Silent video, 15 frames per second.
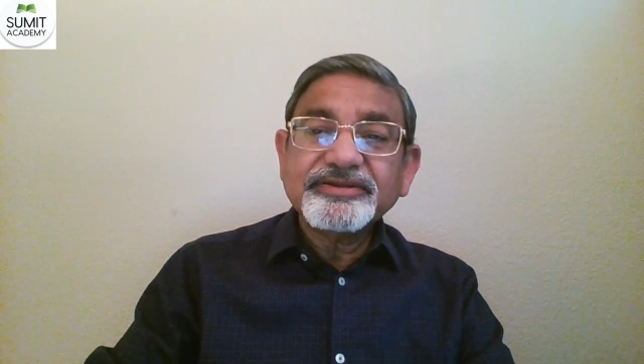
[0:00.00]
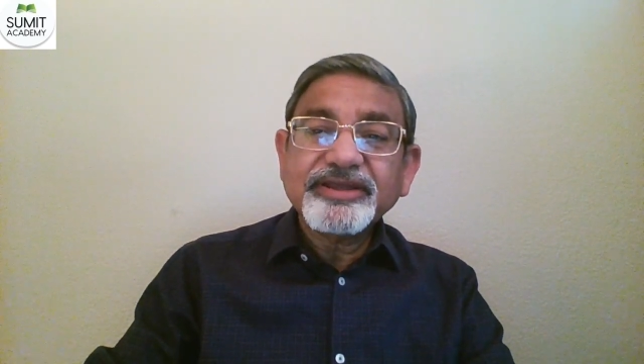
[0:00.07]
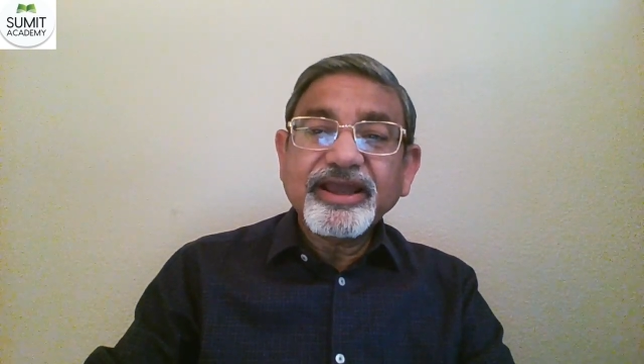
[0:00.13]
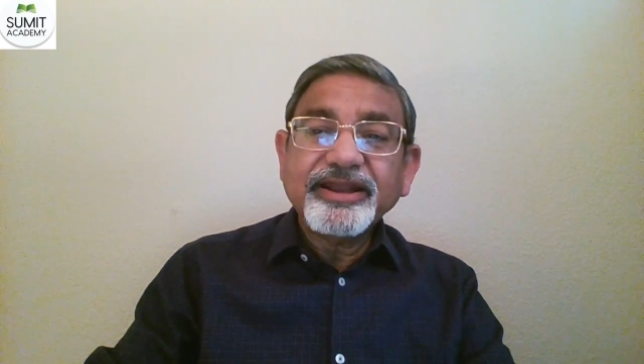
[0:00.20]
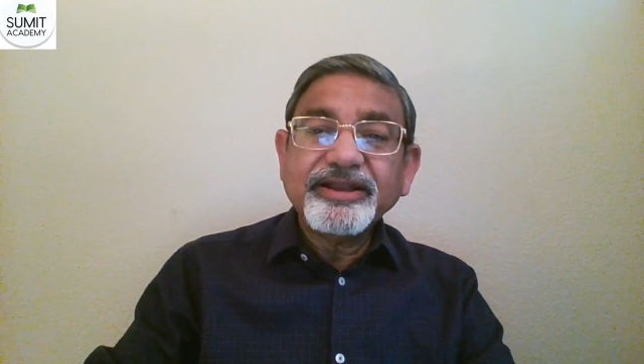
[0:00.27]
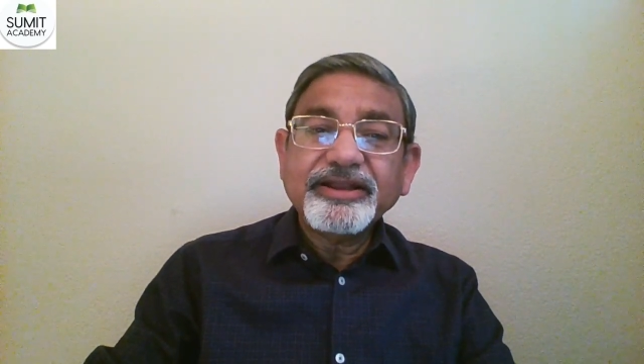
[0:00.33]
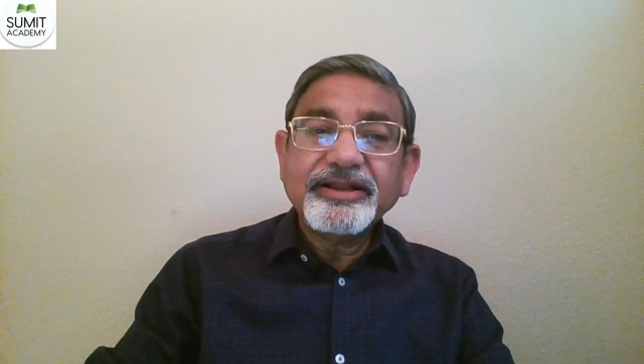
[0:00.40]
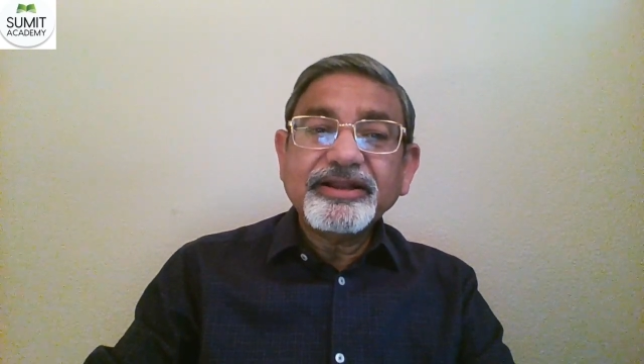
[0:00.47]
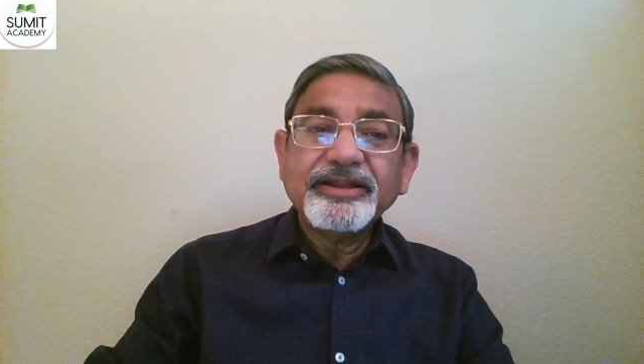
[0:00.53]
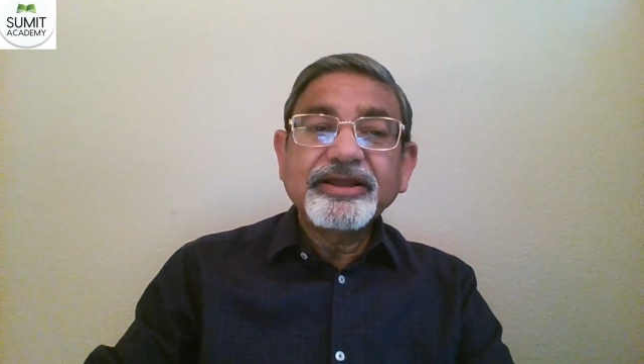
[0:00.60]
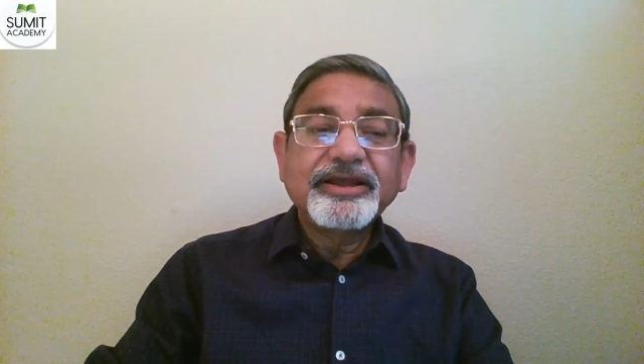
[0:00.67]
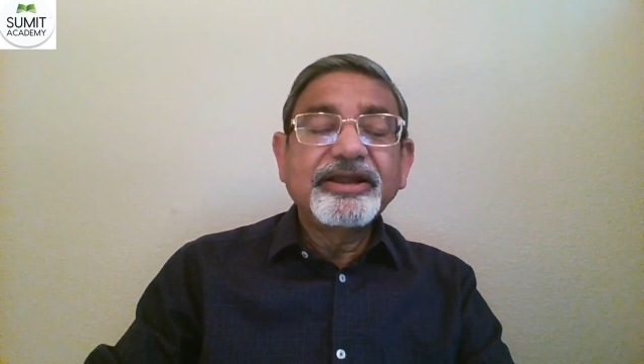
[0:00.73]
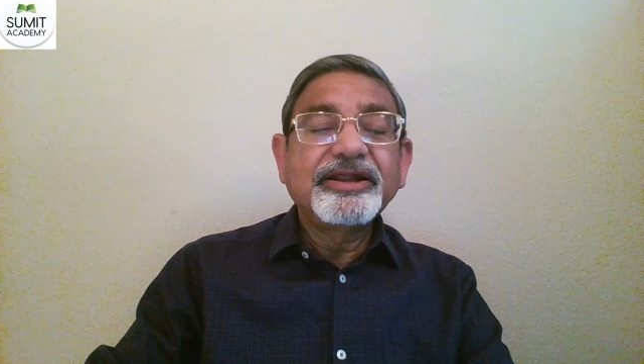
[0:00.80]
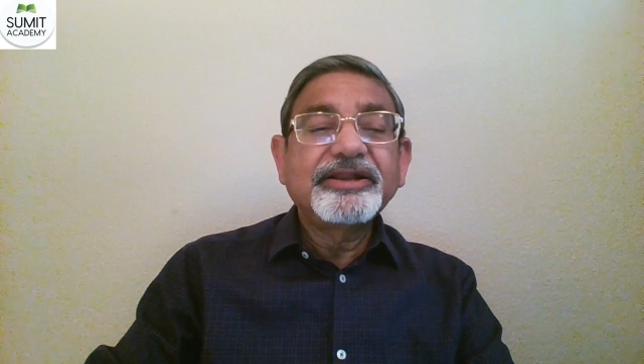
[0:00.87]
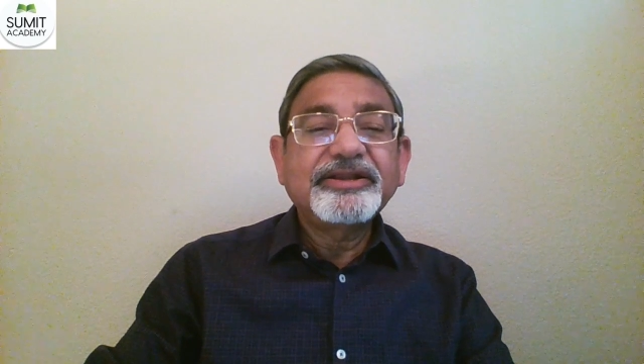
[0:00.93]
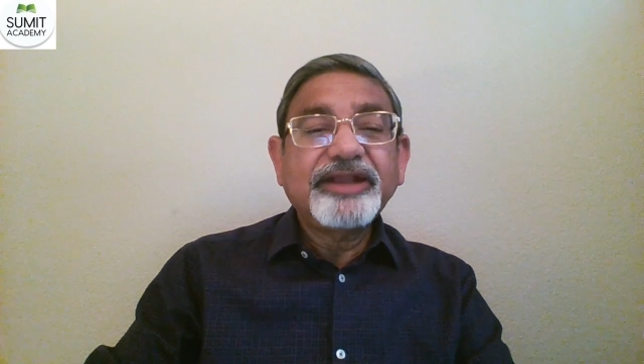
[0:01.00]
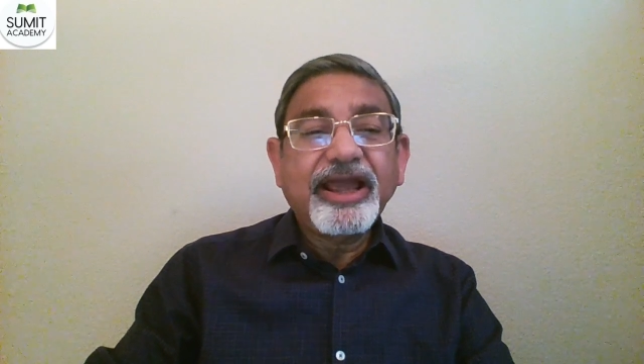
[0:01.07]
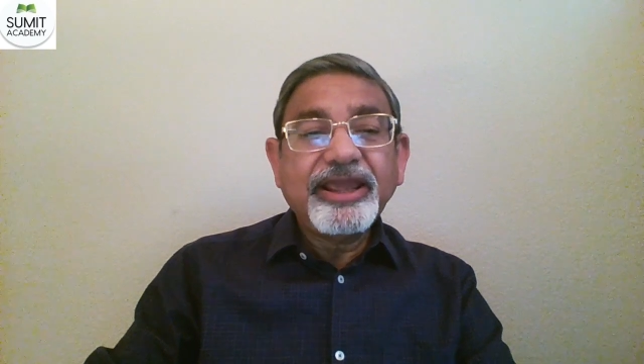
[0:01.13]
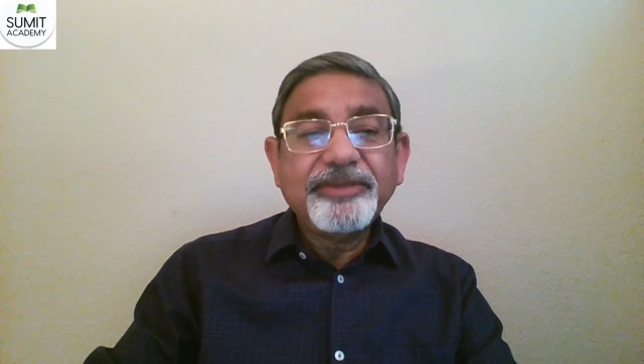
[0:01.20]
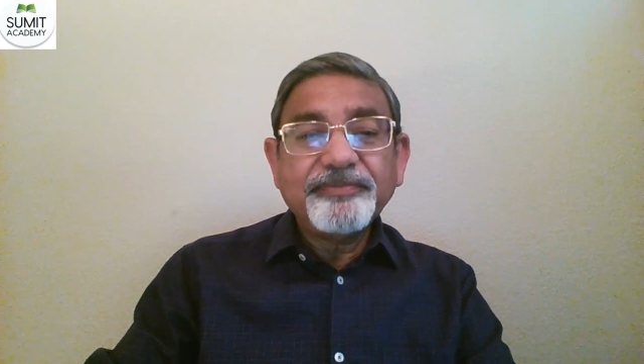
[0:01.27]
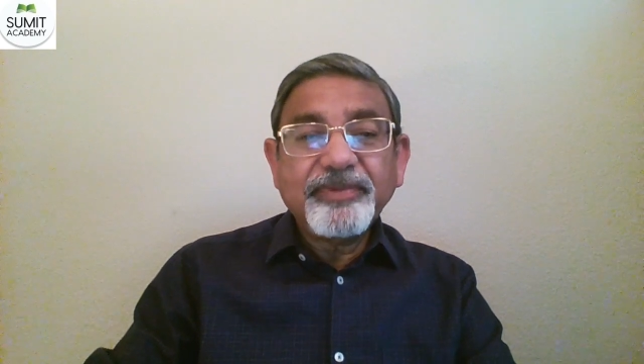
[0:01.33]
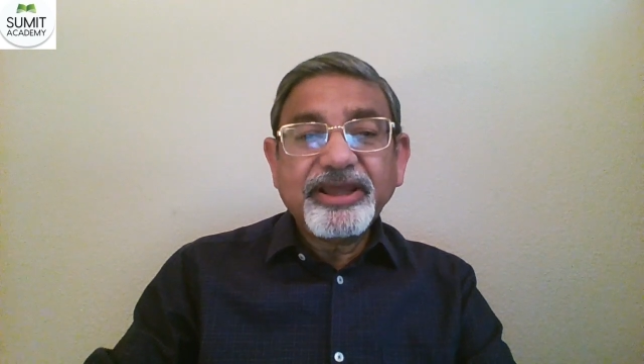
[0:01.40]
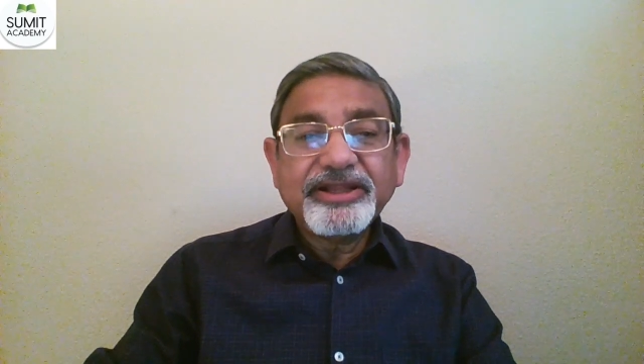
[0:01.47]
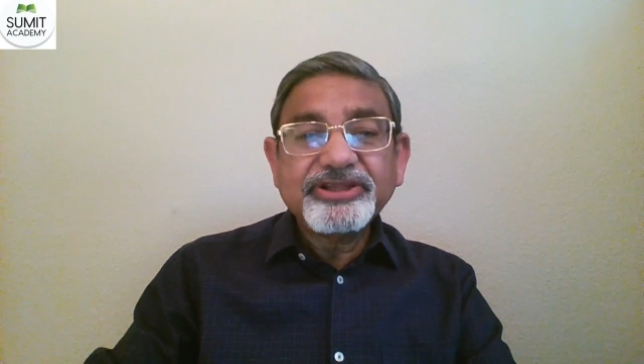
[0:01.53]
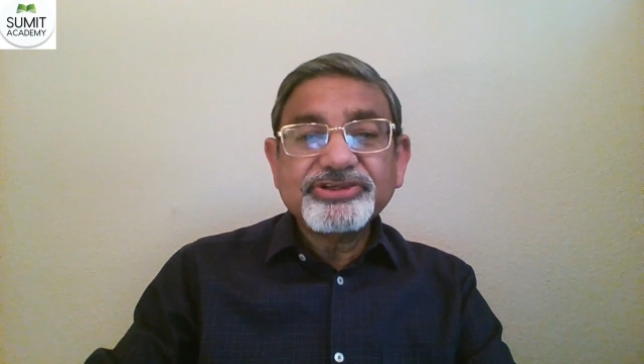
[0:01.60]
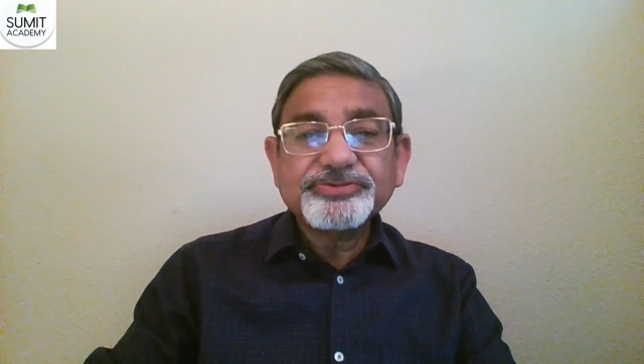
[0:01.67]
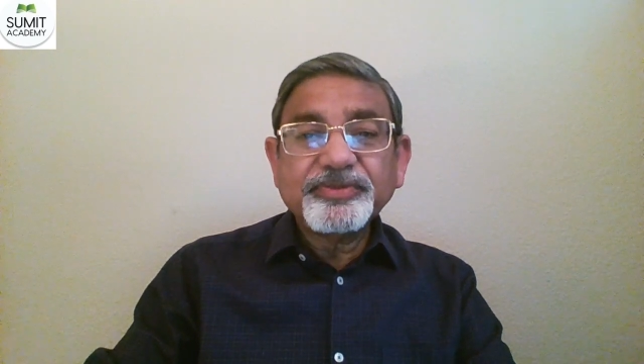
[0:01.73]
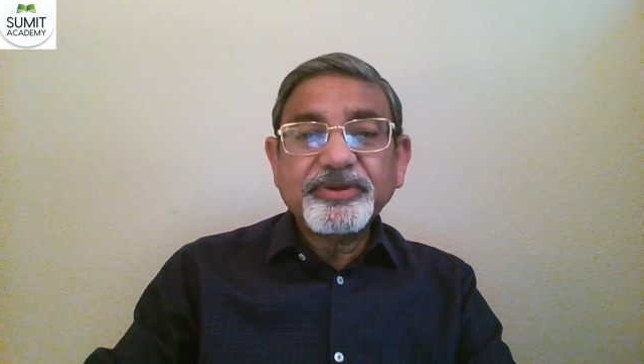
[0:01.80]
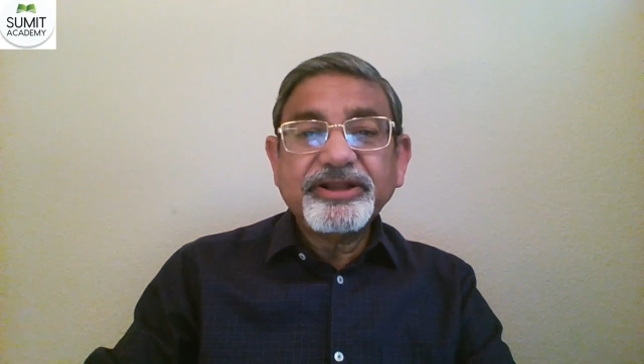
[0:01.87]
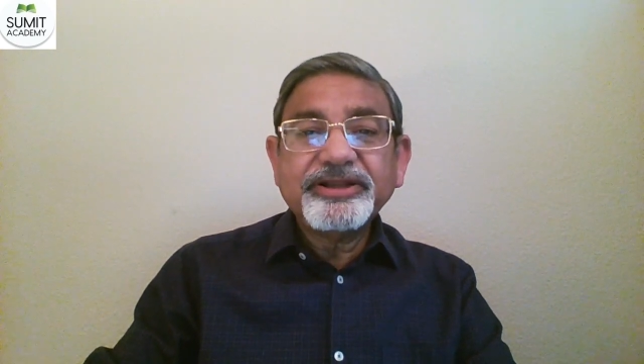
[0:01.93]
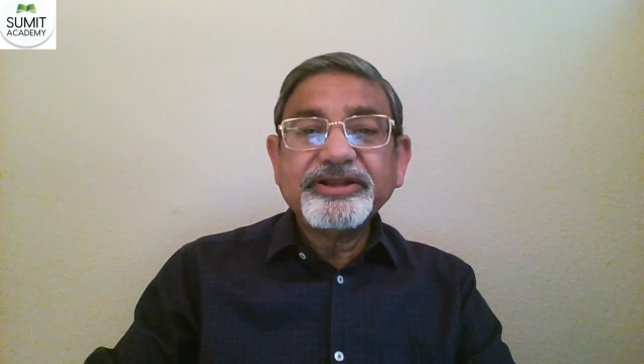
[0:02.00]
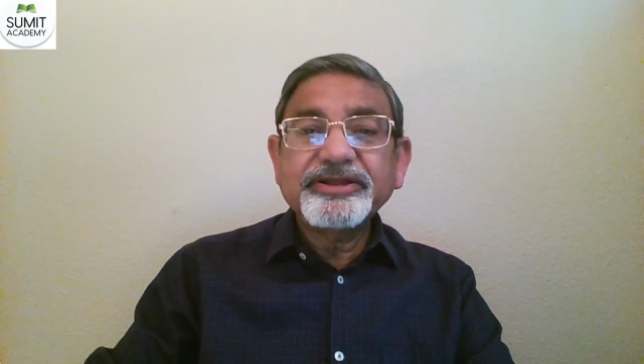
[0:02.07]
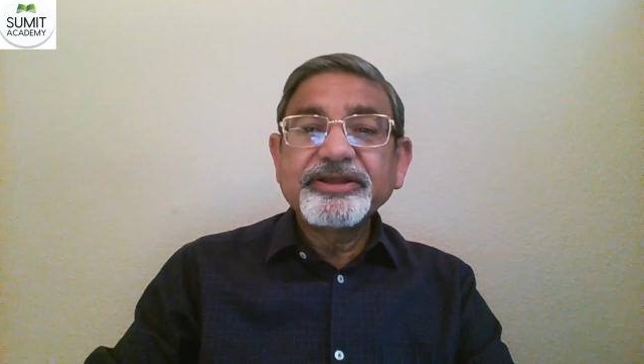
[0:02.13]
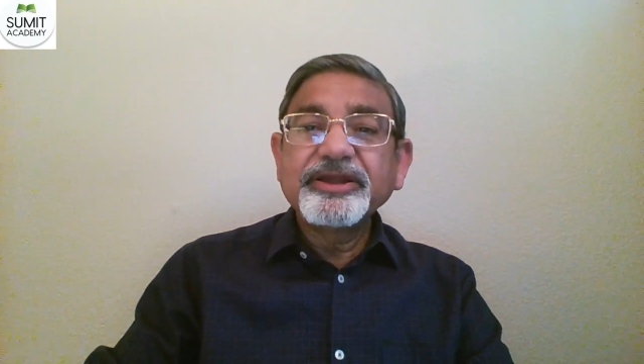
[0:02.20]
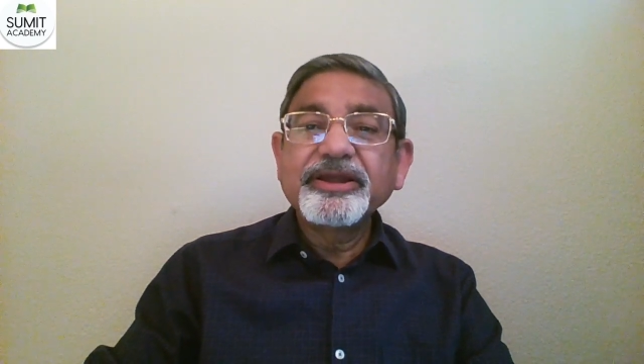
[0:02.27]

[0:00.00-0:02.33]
title, time management,